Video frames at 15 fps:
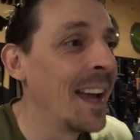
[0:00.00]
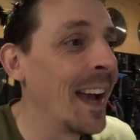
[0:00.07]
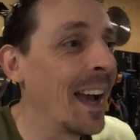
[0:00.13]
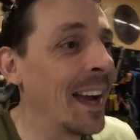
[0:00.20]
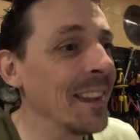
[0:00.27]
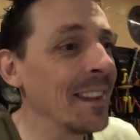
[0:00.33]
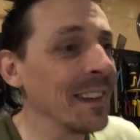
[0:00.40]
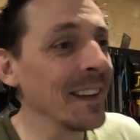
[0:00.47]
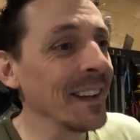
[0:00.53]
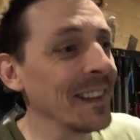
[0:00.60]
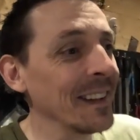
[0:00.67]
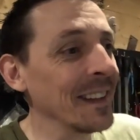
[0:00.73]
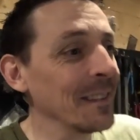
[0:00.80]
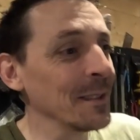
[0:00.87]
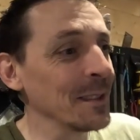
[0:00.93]
and
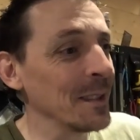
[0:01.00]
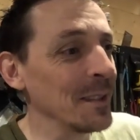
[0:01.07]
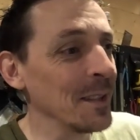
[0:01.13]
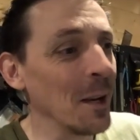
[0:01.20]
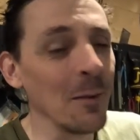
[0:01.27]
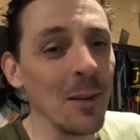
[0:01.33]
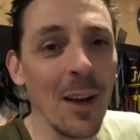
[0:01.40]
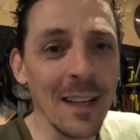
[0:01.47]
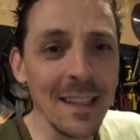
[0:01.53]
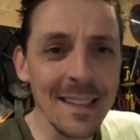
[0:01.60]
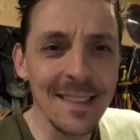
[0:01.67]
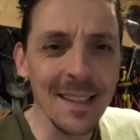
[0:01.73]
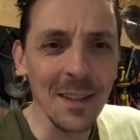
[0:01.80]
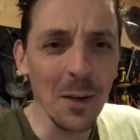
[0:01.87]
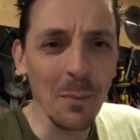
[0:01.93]
that there was no
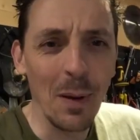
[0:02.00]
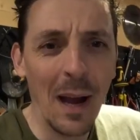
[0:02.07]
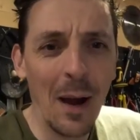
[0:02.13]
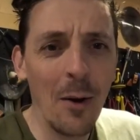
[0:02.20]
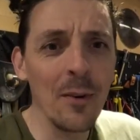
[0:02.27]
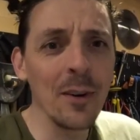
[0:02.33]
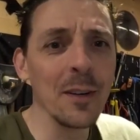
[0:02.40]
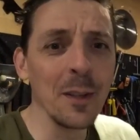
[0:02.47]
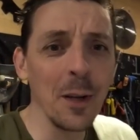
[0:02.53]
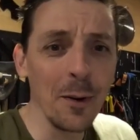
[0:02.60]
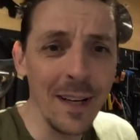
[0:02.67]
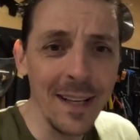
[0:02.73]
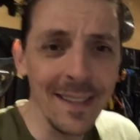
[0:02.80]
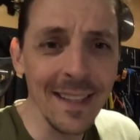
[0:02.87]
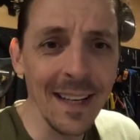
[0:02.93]
lights and no power and no
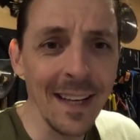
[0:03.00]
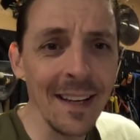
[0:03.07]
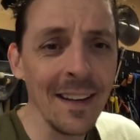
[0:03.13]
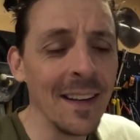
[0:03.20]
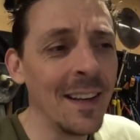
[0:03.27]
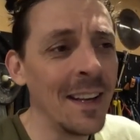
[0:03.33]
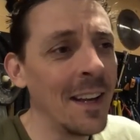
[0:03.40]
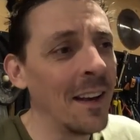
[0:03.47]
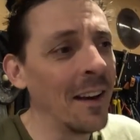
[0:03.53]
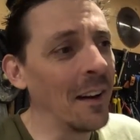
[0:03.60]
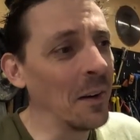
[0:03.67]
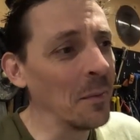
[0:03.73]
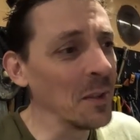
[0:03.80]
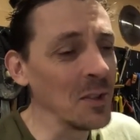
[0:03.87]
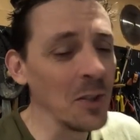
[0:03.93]
heating,
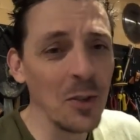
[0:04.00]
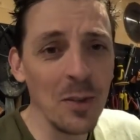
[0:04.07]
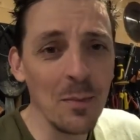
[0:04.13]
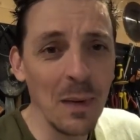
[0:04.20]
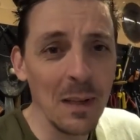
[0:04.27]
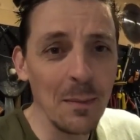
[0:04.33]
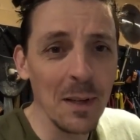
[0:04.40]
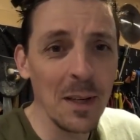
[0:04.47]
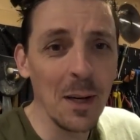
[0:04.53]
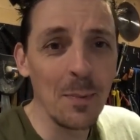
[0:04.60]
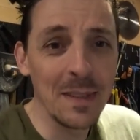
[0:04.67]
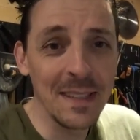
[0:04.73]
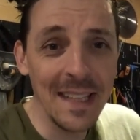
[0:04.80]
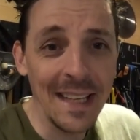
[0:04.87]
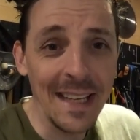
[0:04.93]
that she couldn't make me a cup
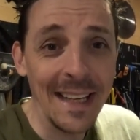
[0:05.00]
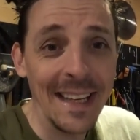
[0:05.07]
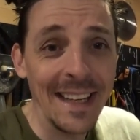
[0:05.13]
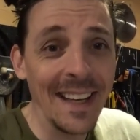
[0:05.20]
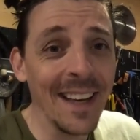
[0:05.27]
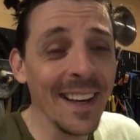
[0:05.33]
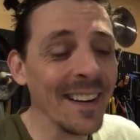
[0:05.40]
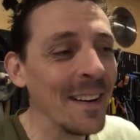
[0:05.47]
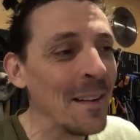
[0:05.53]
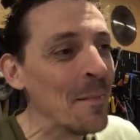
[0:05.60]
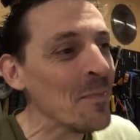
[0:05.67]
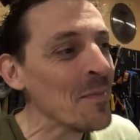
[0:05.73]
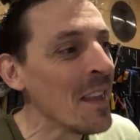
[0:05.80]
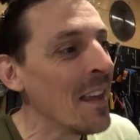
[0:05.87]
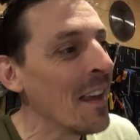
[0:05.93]
of tea.
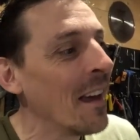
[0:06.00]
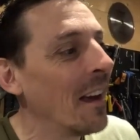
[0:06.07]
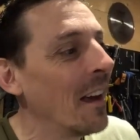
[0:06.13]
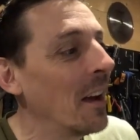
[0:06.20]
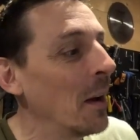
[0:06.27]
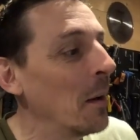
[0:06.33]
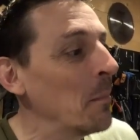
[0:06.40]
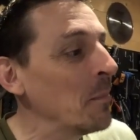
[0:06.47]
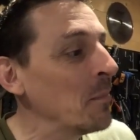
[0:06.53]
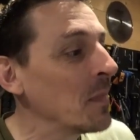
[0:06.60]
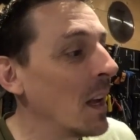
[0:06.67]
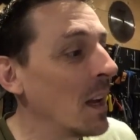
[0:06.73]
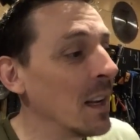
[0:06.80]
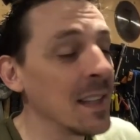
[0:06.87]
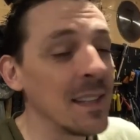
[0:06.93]
And
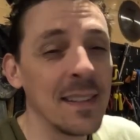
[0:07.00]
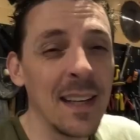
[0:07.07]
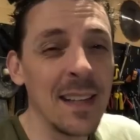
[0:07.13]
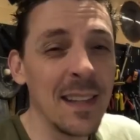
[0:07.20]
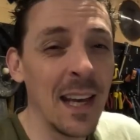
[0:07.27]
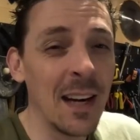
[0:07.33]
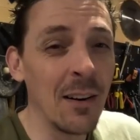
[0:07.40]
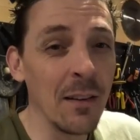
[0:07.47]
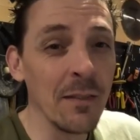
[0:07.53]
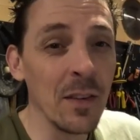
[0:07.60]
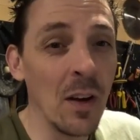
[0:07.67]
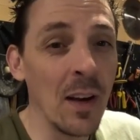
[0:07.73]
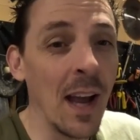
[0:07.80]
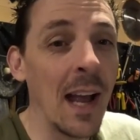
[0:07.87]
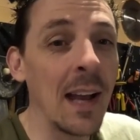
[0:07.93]
I stayed there
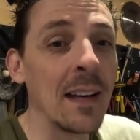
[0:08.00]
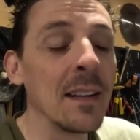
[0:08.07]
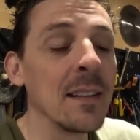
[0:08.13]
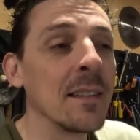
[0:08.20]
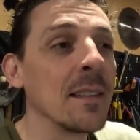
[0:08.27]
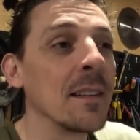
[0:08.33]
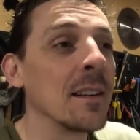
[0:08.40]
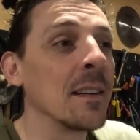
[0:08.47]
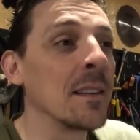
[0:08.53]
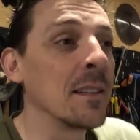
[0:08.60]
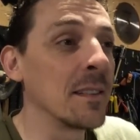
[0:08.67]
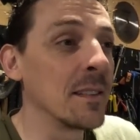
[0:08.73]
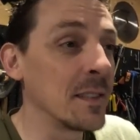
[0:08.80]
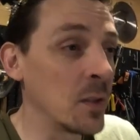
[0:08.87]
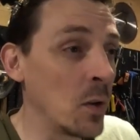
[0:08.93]
overnight, and
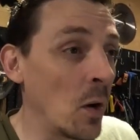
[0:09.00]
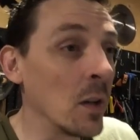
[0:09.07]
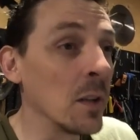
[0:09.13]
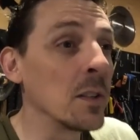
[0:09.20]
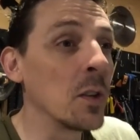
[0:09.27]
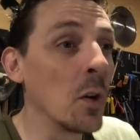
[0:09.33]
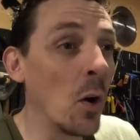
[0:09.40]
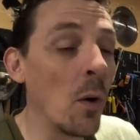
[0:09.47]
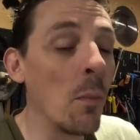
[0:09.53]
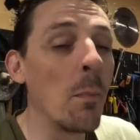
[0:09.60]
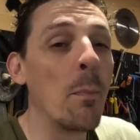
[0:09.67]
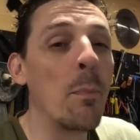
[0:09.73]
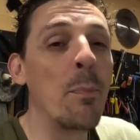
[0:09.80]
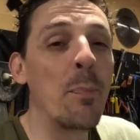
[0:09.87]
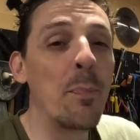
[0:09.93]
Scotland got
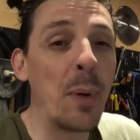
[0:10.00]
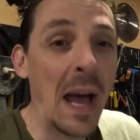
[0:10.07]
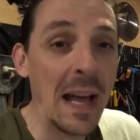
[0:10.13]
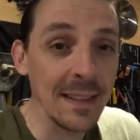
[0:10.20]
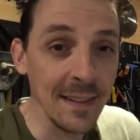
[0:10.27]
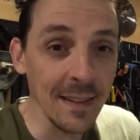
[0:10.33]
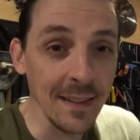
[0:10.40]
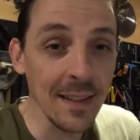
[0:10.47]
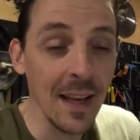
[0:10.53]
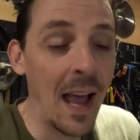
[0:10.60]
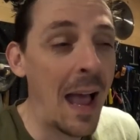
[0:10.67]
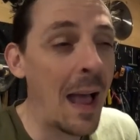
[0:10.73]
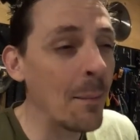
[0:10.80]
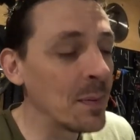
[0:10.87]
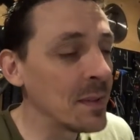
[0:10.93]
battered,
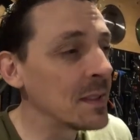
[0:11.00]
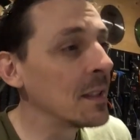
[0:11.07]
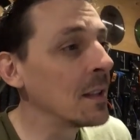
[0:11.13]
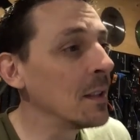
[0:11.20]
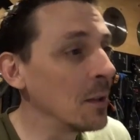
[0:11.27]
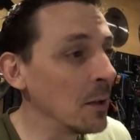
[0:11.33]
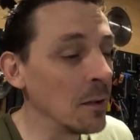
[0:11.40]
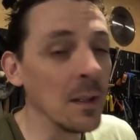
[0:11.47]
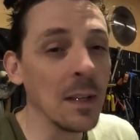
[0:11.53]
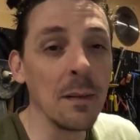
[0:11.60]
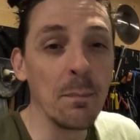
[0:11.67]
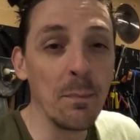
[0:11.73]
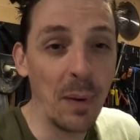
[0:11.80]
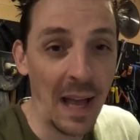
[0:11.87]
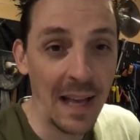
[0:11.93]
absolutely
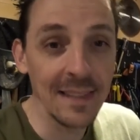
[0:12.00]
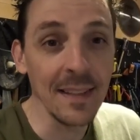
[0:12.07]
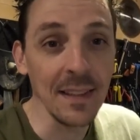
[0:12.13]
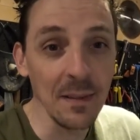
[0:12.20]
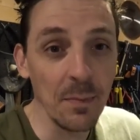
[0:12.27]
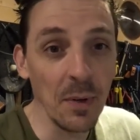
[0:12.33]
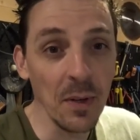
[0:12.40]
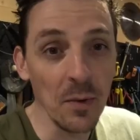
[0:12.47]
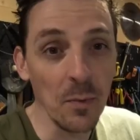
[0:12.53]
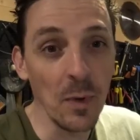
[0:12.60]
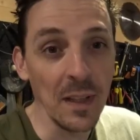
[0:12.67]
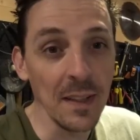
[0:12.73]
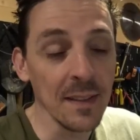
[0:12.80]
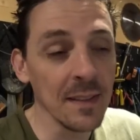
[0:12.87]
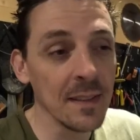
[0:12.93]
battered by the
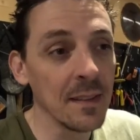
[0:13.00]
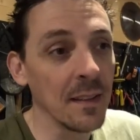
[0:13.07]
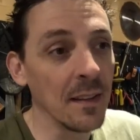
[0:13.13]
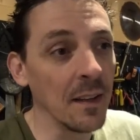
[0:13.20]
winds.